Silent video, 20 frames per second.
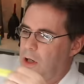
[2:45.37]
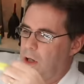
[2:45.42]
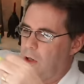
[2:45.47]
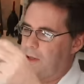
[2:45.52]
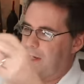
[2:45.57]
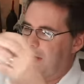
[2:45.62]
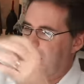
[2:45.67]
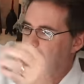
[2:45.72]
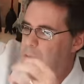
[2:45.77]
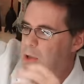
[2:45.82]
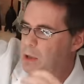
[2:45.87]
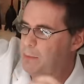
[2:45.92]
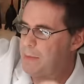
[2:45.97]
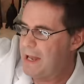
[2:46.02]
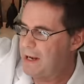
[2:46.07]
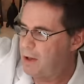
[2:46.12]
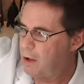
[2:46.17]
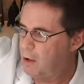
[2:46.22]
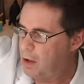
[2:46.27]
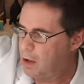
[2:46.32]
Okay, I'm gonna
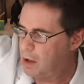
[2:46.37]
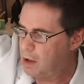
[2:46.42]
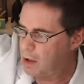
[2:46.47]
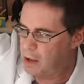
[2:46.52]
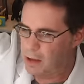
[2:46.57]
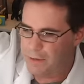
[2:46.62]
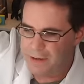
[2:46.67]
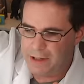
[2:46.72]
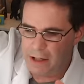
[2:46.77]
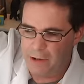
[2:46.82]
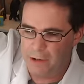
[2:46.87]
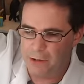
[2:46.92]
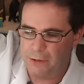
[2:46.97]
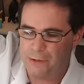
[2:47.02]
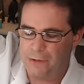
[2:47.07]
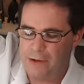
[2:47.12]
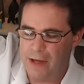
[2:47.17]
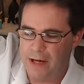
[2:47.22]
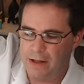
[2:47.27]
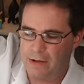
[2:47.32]
make all the other
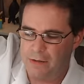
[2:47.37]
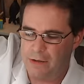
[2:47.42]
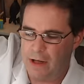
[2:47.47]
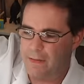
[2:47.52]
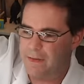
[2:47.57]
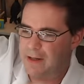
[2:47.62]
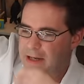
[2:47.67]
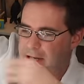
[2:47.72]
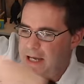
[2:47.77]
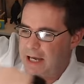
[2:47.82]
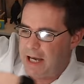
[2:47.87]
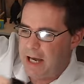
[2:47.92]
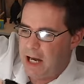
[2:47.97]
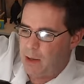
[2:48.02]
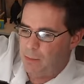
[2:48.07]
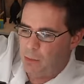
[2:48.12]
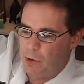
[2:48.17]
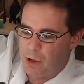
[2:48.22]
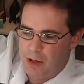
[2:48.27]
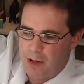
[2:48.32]
settings on the
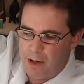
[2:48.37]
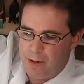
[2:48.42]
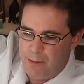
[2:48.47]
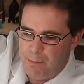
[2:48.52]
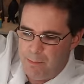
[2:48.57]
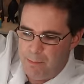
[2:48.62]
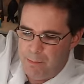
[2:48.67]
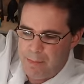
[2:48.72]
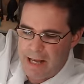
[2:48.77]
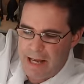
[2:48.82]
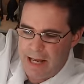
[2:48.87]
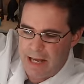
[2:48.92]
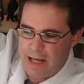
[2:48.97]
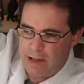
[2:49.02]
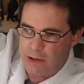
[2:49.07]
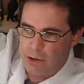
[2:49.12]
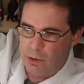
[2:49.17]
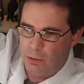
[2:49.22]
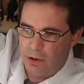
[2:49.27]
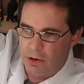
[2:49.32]
camera
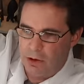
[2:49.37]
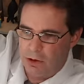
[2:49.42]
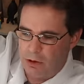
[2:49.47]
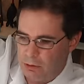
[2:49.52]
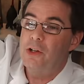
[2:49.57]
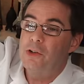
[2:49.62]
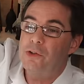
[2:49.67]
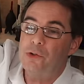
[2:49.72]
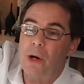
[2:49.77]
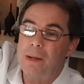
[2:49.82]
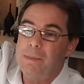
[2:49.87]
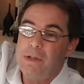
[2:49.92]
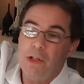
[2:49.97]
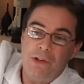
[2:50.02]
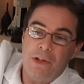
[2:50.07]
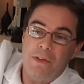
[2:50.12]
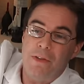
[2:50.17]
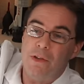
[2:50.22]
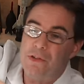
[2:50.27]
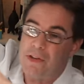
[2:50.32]
manual. So I'm
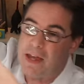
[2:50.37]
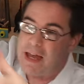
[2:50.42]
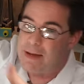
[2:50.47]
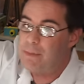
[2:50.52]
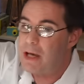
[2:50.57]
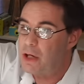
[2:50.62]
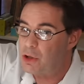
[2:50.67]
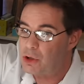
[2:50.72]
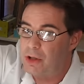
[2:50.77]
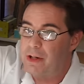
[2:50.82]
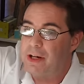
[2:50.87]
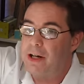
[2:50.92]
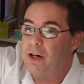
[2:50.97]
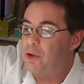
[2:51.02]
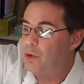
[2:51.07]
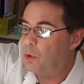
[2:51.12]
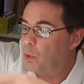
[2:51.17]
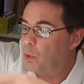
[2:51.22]
using this tape measure here to